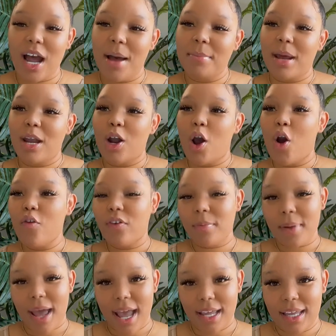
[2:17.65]
I'm not
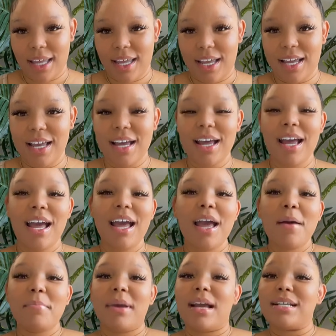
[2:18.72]
overpacking
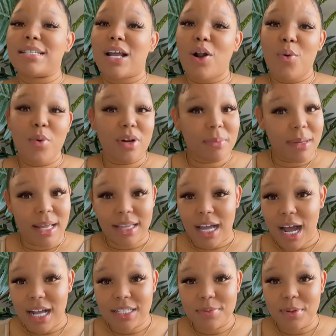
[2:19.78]
because I don't want to be at the
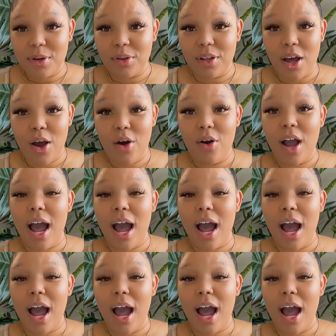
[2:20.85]
hospital long.